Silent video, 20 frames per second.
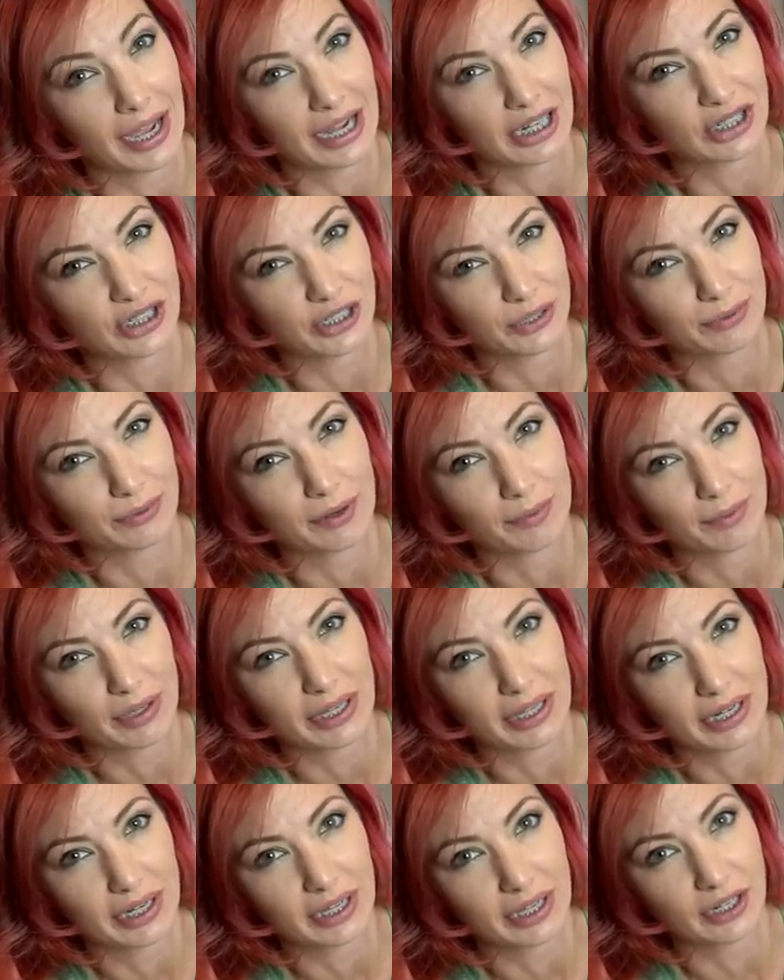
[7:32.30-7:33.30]
actually rubbing
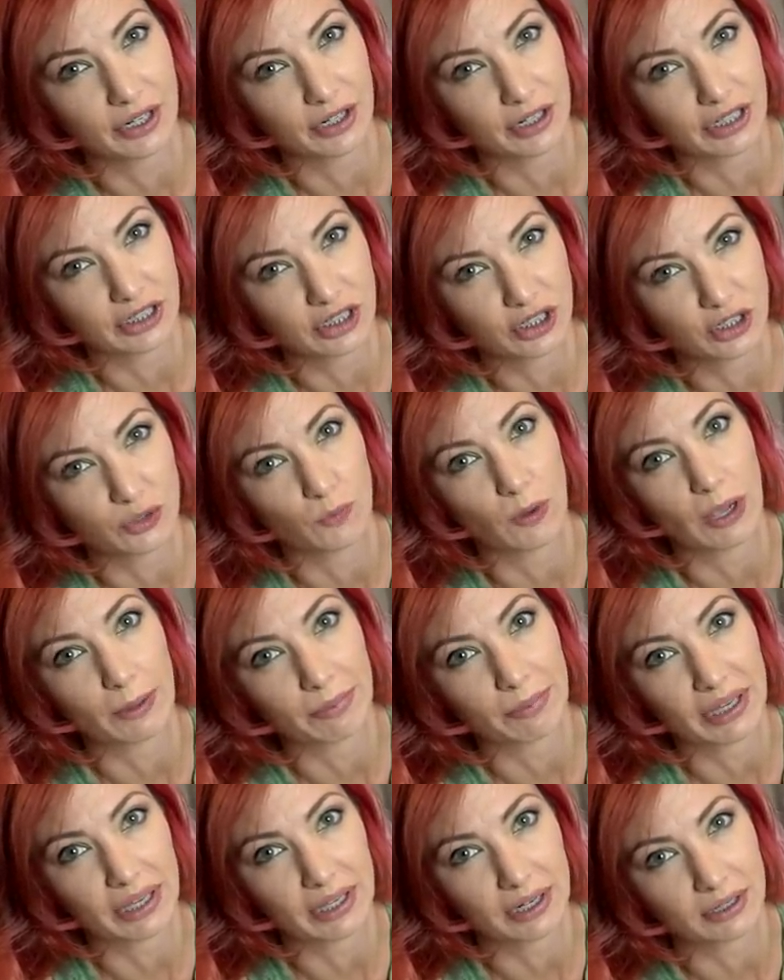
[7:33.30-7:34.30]
it in. You're not just
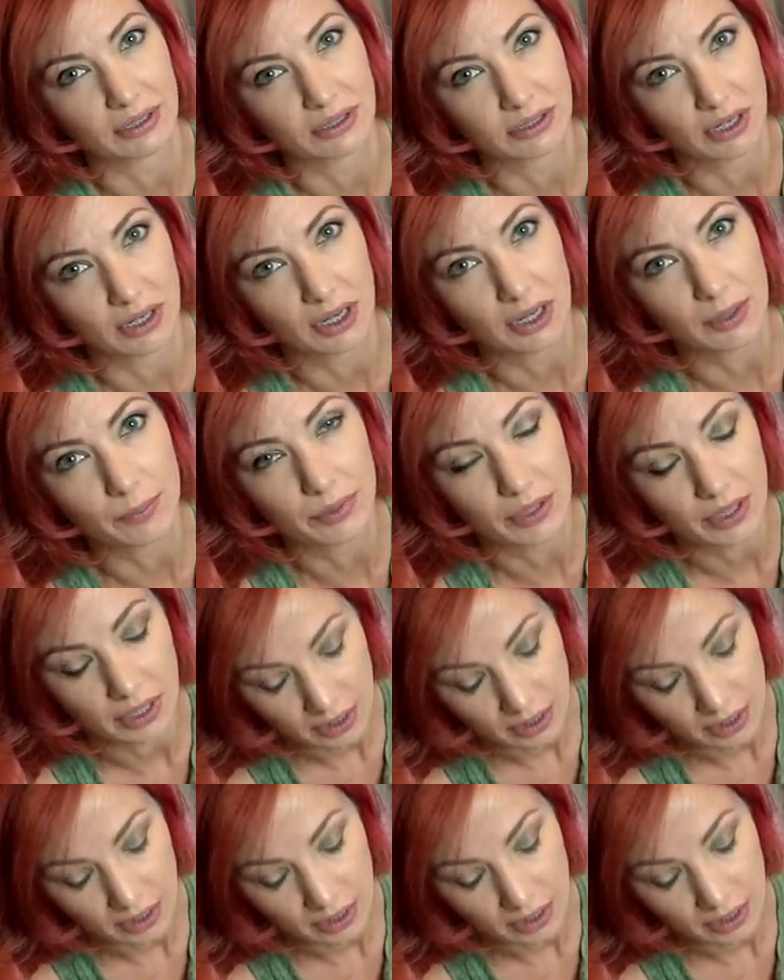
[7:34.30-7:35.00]
wiping it on top